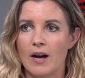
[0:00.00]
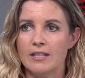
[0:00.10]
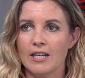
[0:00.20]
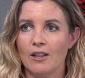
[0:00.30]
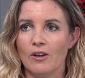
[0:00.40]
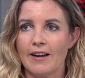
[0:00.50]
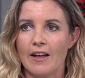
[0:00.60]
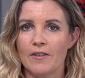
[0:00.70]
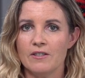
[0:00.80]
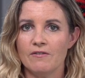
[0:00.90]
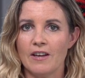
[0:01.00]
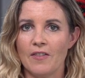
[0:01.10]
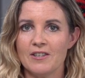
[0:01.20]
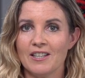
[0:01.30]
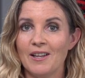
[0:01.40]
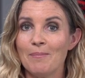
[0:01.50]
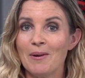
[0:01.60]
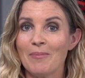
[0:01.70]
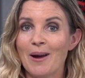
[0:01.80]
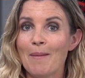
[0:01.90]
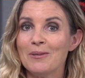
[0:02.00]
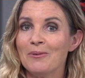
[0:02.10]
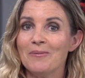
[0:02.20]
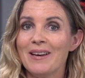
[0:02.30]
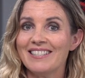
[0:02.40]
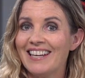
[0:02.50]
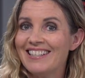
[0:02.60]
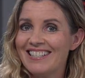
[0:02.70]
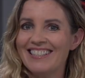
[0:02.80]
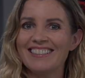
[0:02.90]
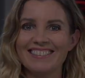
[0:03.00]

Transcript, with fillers: uh, take a look at this at this clip, and perhaps it will make sense.